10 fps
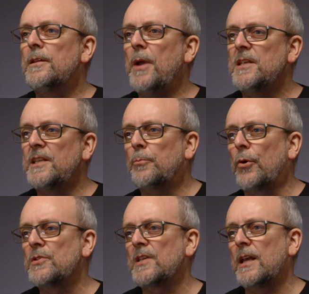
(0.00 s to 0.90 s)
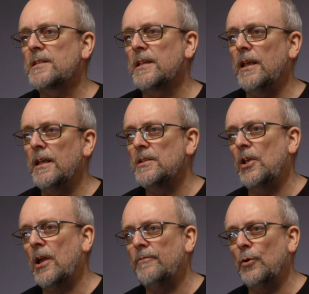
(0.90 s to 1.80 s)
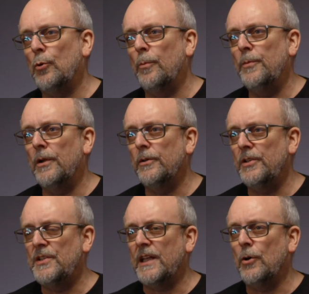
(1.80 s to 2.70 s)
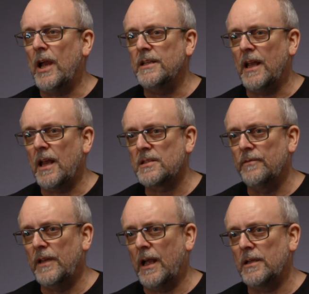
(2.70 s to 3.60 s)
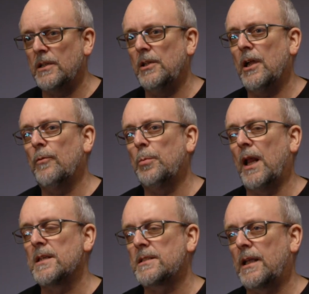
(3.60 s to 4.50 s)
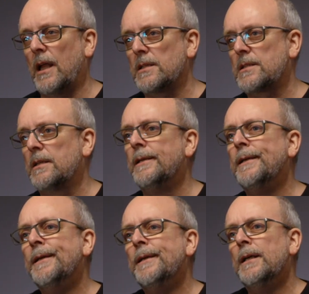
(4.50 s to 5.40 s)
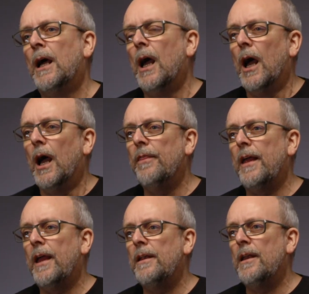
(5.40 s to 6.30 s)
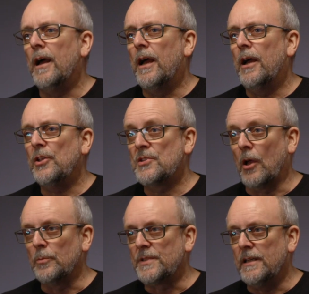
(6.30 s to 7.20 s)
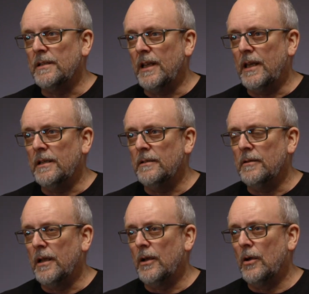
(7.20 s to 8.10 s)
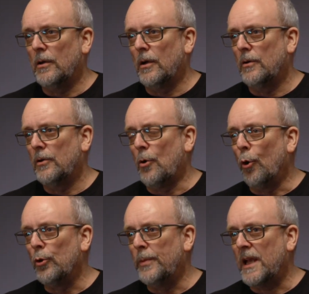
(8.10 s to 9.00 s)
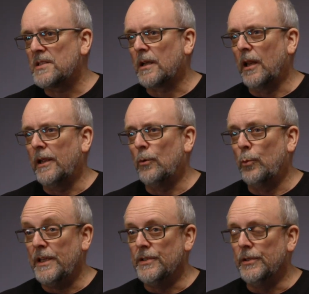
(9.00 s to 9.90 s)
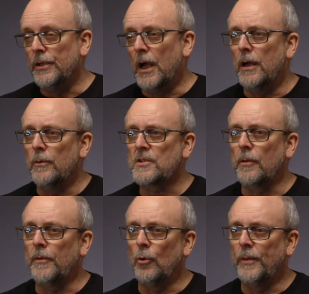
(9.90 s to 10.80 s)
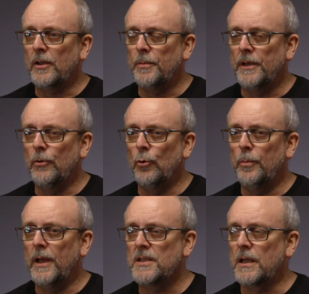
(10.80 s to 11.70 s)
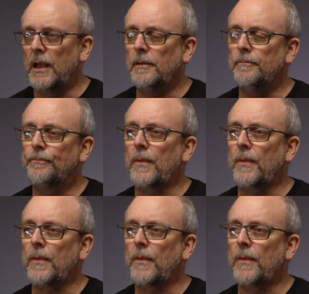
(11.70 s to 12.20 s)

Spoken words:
The basic process is you have you take your head cast of the actor, you have a plaster cast, and then you sculpt in oil-based clay, or we do. We sculpt the whole makeup in an oil-based clay.